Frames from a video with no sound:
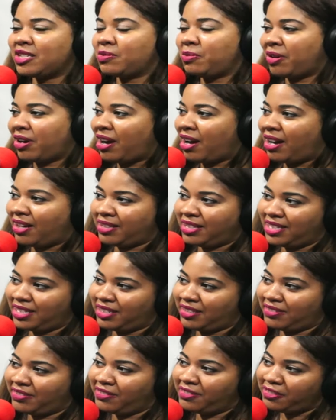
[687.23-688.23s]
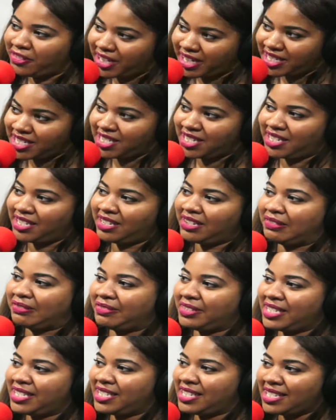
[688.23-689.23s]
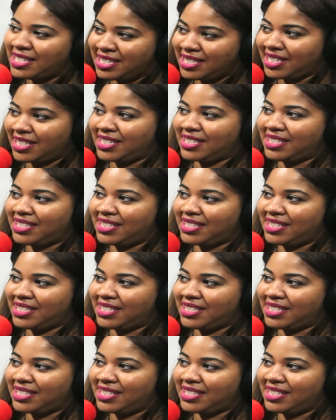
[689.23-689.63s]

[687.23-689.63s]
where all the friction and resistance